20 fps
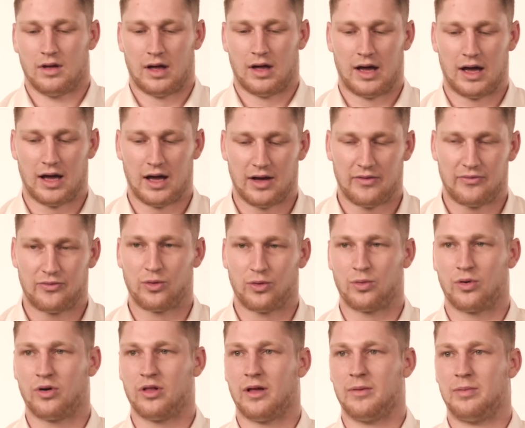Uh, fruit
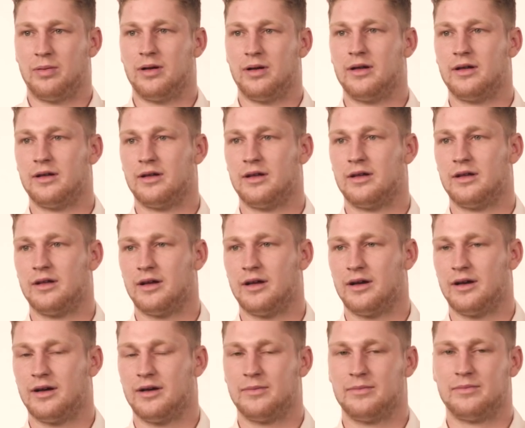roll-up.
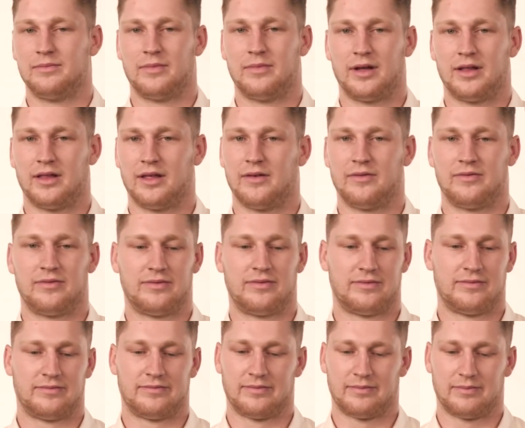Um, I love,
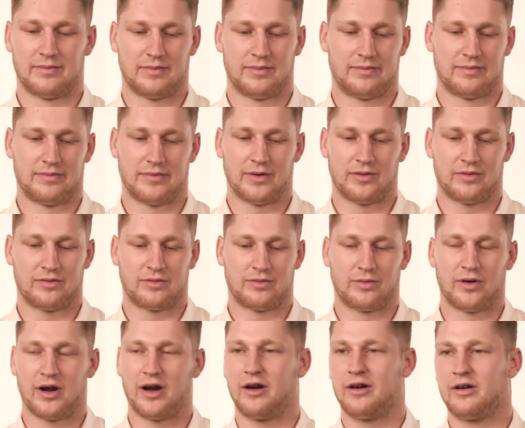those were
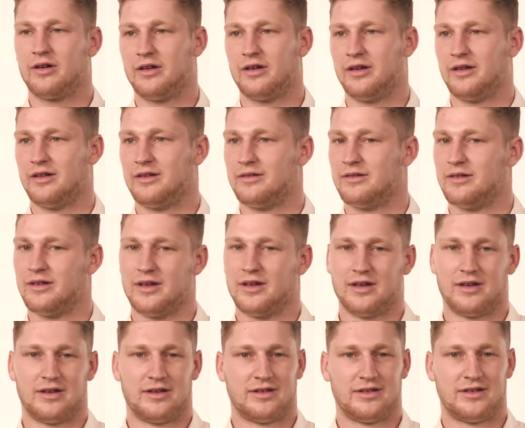rare and
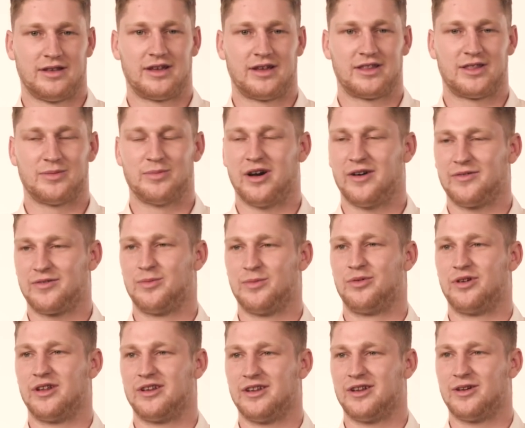didn't get them from
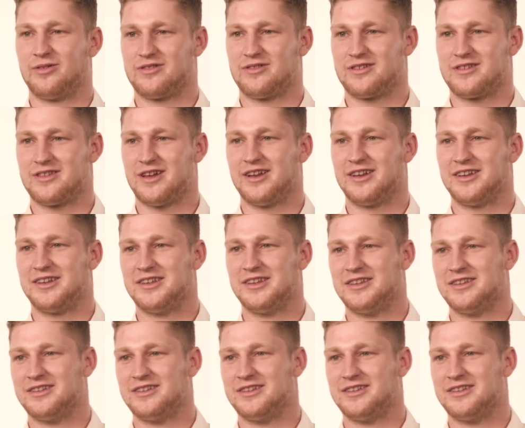what I did, I was excited.